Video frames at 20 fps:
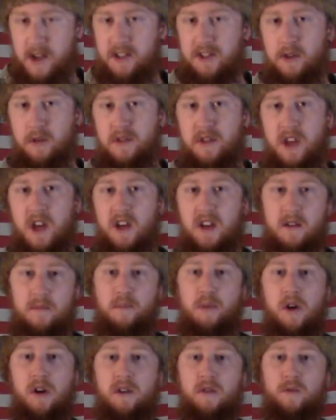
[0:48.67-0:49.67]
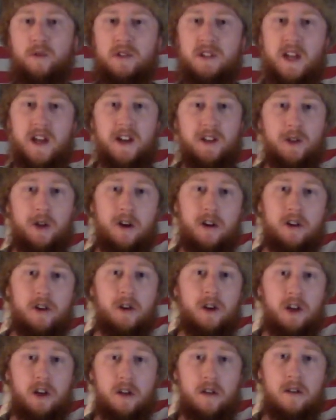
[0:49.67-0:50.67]
so thick, it probably would take longer
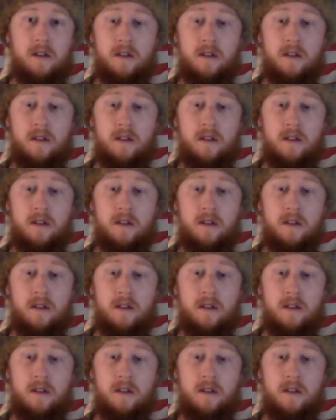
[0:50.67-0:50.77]
to